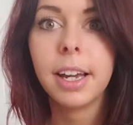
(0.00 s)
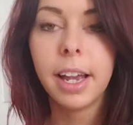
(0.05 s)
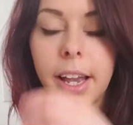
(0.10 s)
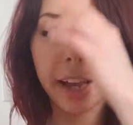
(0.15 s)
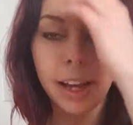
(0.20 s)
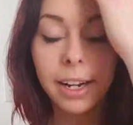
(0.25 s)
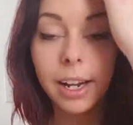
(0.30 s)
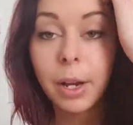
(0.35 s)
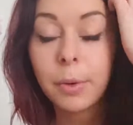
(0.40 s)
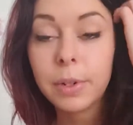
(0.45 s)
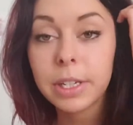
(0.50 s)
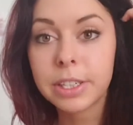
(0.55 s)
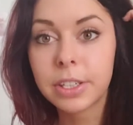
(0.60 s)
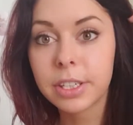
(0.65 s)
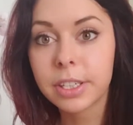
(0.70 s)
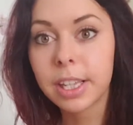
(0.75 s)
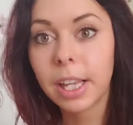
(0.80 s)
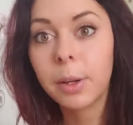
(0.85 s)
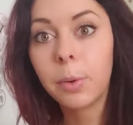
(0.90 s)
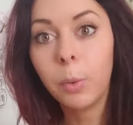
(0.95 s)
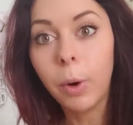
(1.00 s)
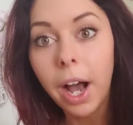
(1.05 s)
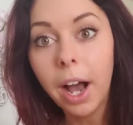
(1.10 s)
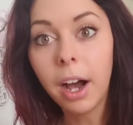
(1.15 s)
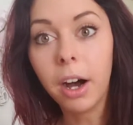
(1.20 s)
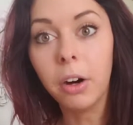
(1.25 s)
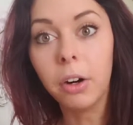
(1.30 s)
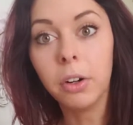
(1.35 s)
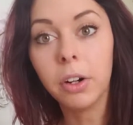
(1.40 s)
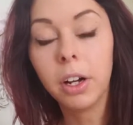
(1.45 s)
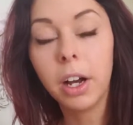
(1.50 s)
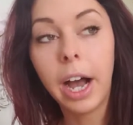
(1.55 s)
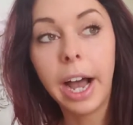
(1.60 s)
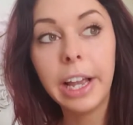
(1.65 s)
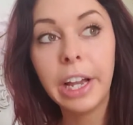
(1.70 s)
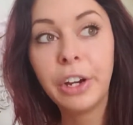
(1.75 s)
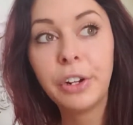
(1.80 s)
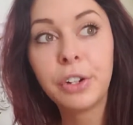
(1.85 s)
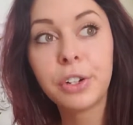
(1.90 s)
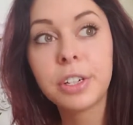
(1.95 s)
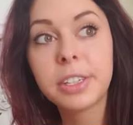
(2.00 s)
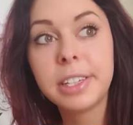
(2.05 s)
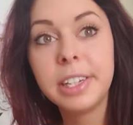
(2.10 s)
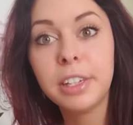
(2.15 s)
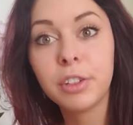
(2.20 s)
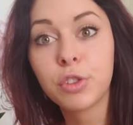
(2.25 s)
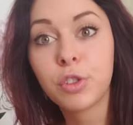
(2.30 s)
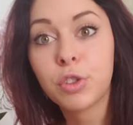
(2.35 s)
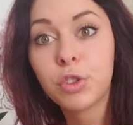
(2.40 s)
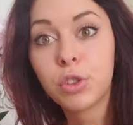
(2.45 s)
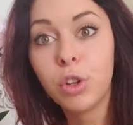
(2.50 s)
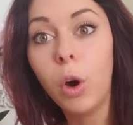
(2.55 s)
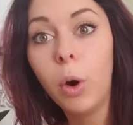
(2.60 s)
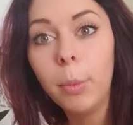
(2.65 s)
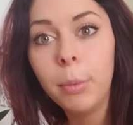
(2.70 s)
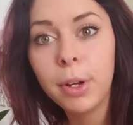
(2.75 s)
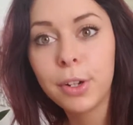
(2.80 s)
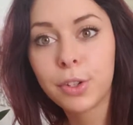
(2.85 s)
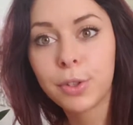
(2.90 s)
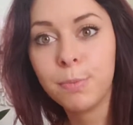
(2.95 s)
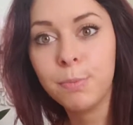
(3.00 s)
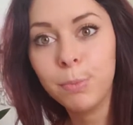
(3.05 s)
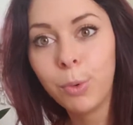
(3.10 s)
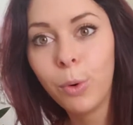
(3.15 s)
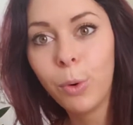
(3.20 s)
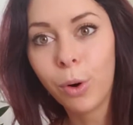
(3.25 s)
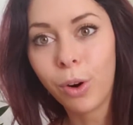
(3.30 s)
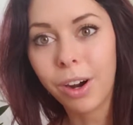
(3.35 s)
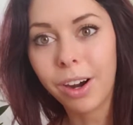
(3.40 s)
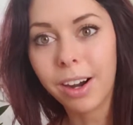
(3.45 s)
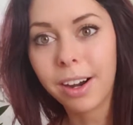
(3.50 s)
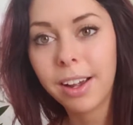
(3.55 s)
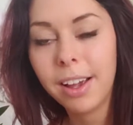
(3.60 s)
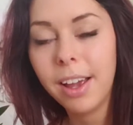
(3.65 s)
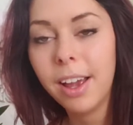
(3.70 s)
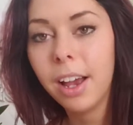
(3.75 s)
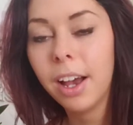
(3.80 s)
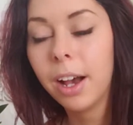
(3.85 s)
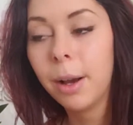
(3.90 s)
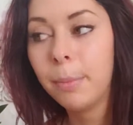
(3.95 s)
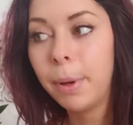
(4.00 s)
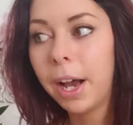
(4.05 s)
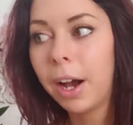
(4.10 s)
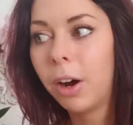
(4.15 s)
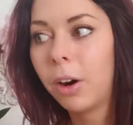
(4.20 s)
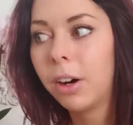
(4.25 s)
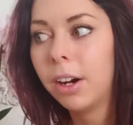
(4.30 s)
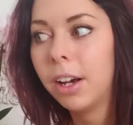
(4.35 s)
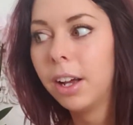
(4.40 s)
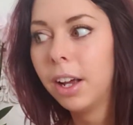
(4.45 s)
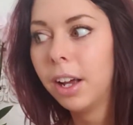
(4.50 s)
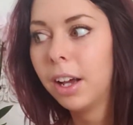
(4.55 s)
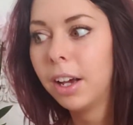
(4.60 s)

And I was just like, wow, I understand so much more about